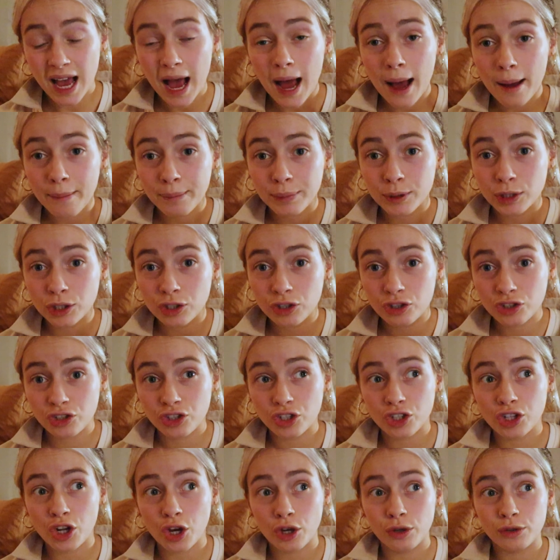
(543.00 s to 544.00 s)
happened
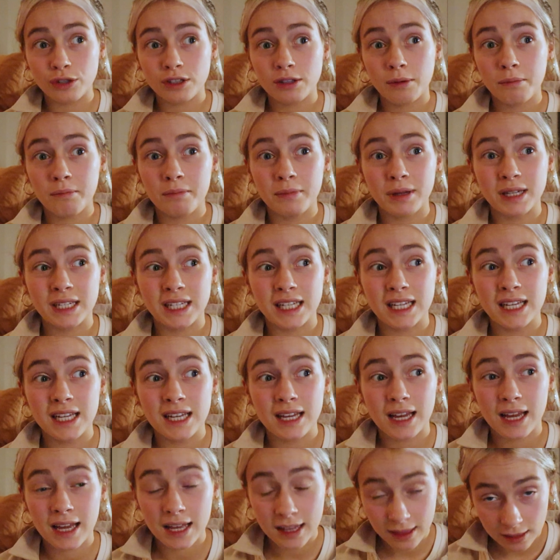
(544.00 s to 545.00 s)
to know
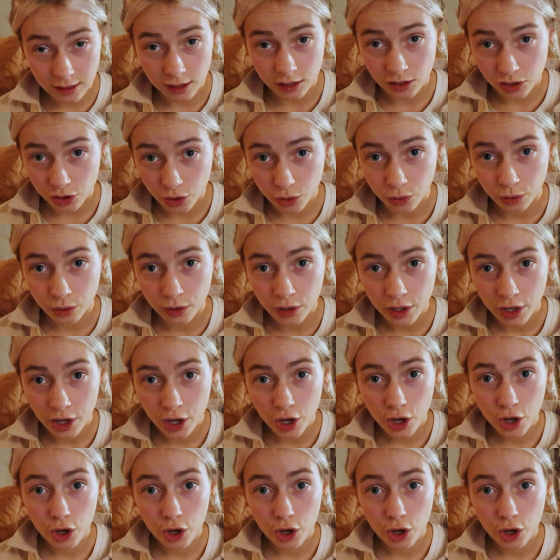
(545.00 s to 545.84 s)
somebody in the school